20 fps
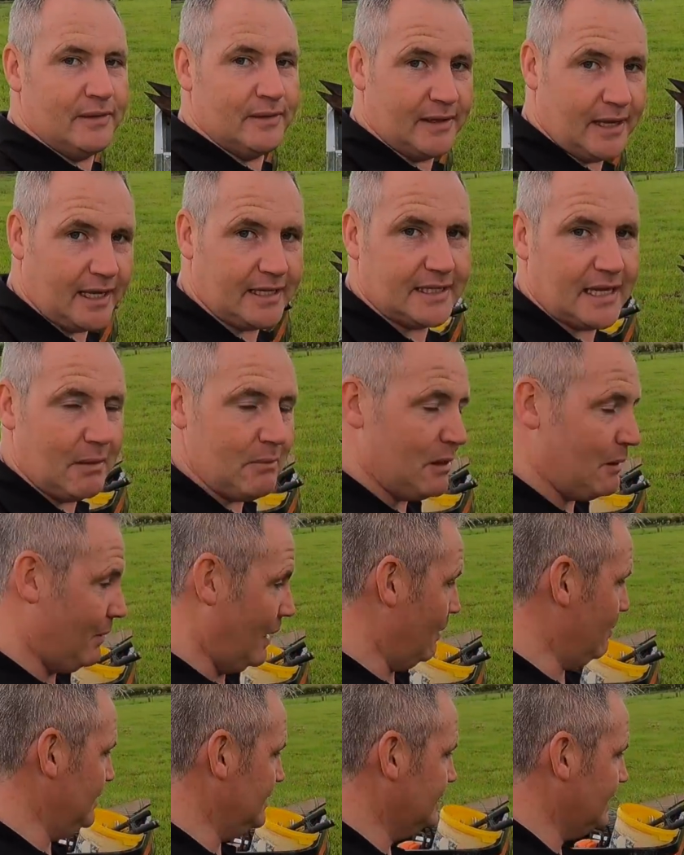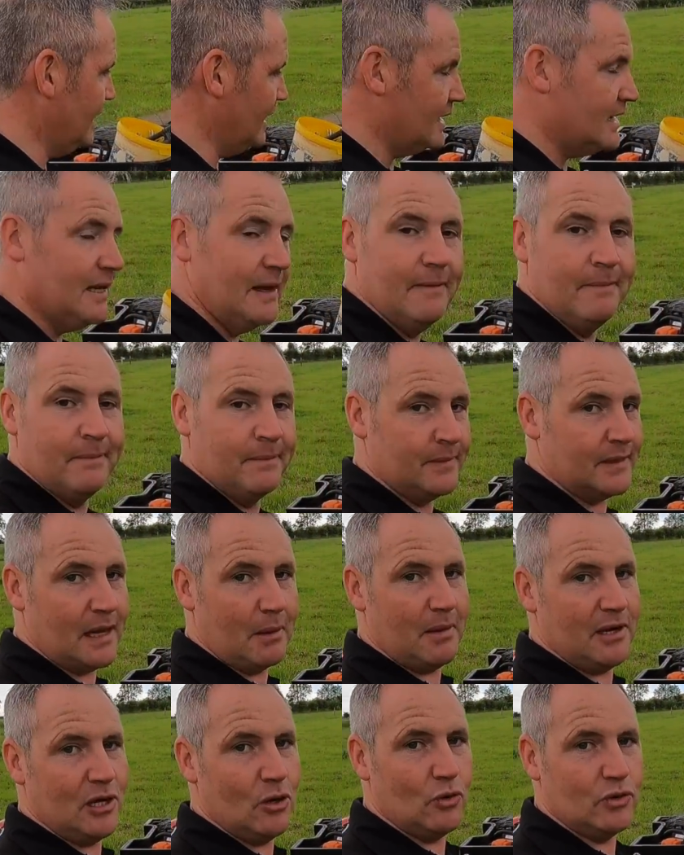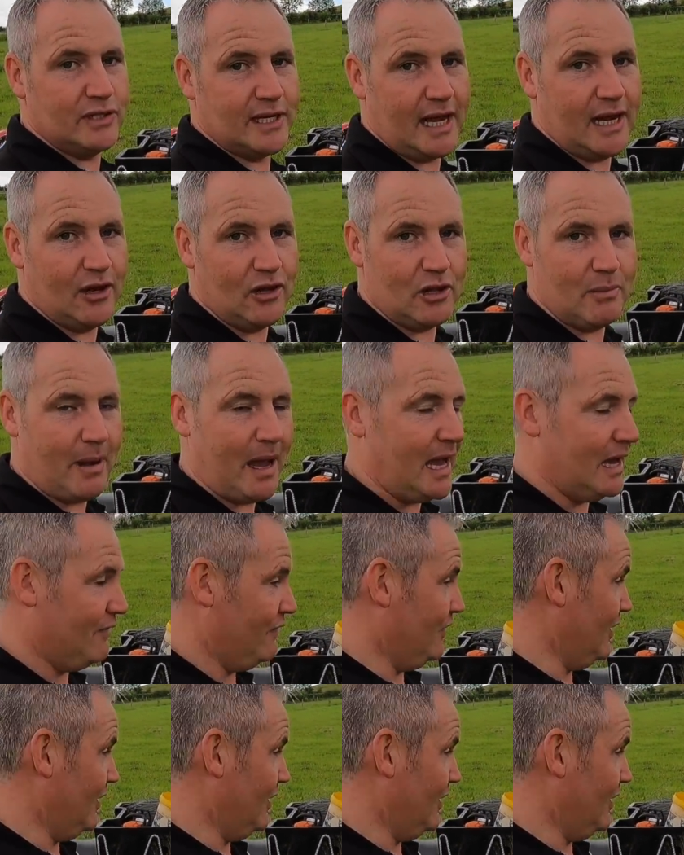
Next time you probably see it, there'll be no side on the back